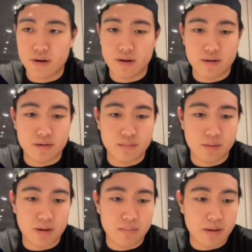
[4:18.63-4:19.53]
I did
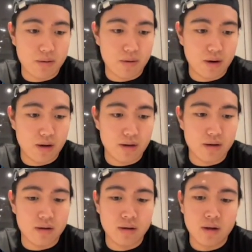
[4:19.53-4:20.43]
buy a male
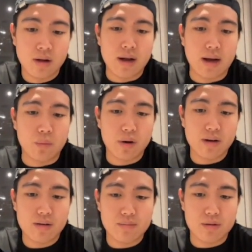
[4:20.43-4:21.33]
earlier. And when
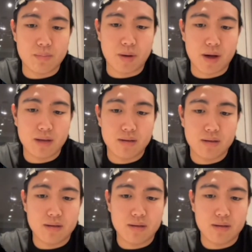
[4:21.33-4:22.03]
it comes to buying this,